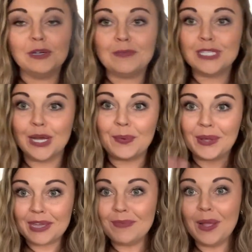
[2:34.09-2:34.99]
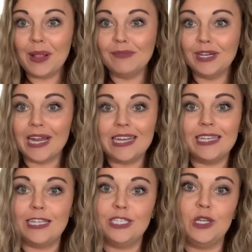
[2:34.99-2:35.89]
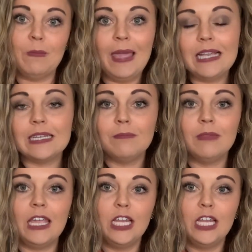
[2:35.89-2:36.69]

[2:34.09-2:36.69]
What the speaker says: So give me all of your ideas. Do you make something?